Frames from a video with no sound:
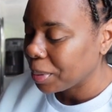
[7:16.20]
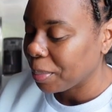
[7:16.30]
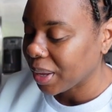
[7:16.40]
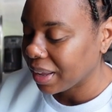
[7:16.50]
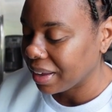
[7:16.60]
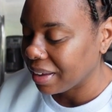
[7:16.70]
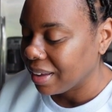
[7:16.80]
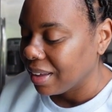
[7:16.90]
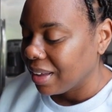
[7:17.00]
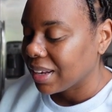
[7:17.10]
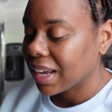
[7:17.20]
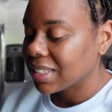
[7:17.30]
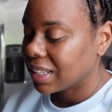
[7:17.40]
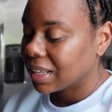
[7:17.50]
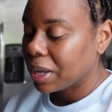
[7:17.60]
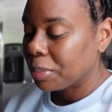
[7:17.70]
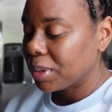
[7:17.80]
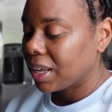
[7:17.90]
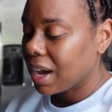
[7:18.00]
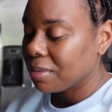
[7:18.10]
But like I said, the
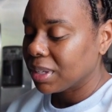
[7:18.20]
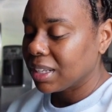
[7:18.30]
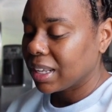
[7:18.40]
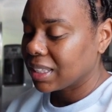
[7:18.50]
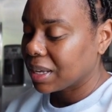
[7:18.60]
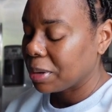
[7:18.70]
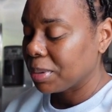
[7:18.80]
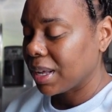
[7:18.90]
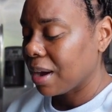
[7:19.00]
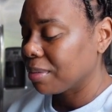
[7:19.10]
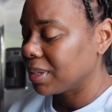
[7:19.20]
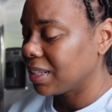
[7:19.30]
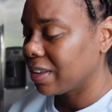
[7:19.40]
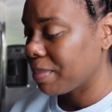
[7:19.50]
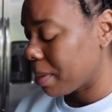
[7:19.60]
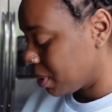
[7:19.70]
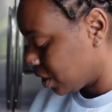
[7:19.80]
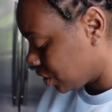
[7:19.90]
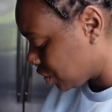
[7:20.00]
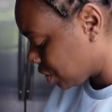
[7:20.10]
company, I really like the company. I really love my
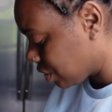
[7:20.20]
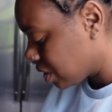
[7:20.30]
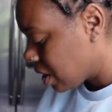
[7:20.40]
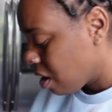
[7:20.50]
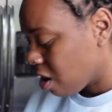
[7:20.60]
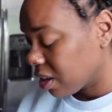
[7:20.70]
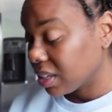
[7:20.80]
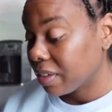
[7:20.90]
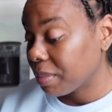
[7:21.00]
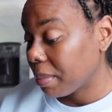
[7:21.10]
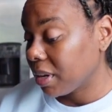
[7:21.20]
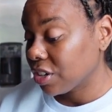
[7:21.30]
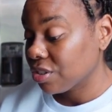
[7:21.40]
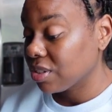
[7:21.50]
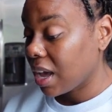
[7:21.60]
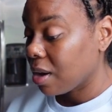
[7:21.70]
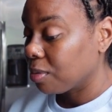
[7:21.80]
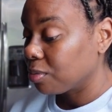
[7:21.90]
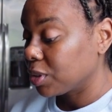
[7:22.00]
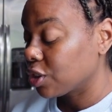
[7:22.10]
manager, or I love my manager
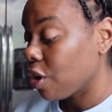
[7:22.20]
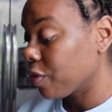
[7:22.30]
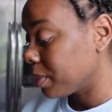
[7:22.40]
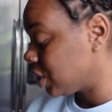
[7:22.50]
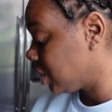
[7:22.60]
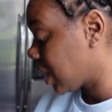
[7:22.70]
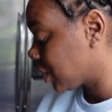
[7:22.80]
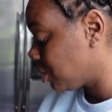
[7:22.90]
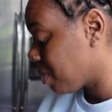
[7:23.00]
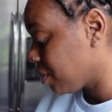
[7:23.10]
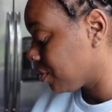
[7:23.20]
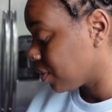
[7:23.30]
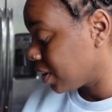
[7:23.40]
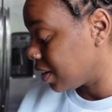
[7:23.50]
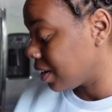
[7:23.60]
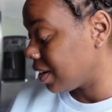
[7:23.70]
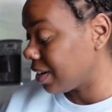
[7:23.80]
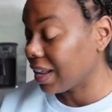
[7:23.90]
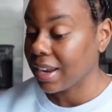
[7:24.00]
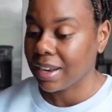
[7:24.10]
that was over me. She's actually my friend.
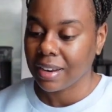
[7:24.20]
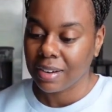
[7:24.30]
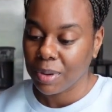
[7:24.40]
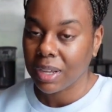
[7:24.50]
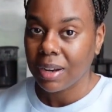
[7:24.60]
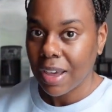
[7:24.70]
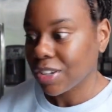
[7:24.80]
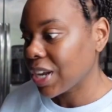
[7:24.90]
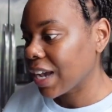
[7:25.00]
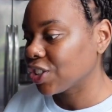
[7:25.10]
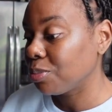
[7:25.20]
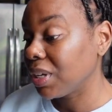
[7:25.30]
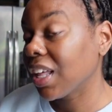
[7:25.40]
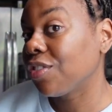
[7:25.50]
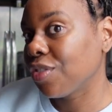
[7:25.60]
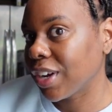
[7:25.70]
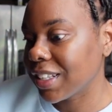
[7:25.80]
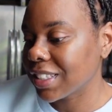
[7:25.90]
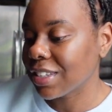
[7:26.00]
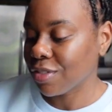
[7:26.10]
Like, we can actually be like
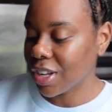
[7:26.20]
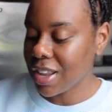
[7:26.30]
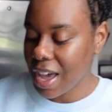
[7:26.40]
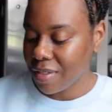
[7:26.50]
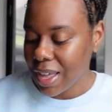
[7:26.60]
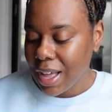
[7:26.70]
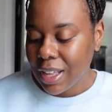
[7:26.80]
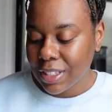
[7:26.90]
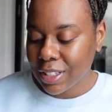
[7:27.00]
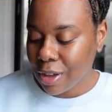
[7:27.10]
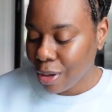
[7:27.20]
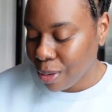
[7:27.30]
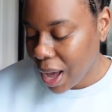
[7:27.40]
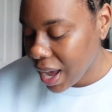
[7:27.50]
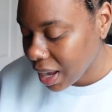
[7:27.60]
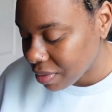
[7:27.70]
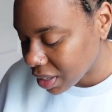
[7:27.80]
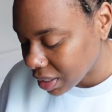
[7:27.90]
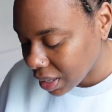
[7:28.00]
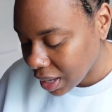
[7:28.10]
friends in real life. So I have
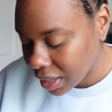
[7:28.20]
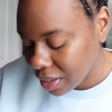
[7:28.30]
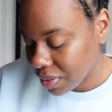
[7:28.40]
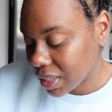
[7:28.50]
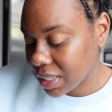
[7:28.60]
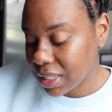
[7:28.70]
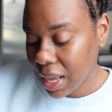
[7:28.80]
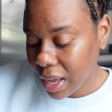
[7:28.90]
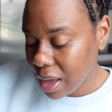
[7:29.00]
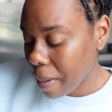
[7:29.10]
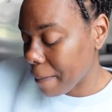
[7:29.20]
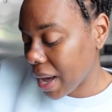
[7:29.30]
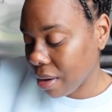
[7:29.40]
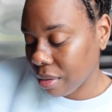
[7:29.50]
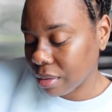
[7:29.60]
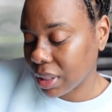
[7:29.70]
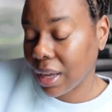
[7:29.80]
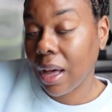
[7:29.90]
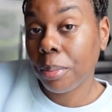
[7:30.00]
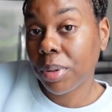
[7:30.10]
nothing negative to say about the
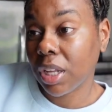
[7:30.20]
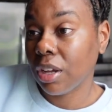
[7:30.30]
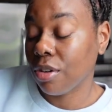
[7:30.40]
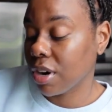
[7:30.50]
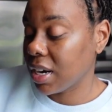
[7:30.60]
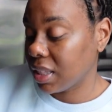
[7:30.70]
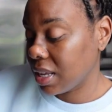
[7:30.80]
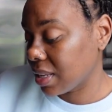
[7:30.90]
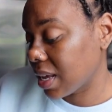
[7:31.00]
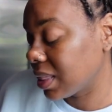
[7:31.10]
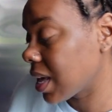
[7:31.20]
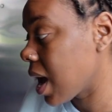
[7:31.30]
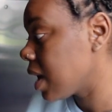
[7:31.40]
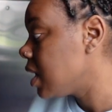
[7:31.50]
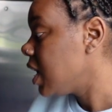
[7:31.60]
company or anything like that.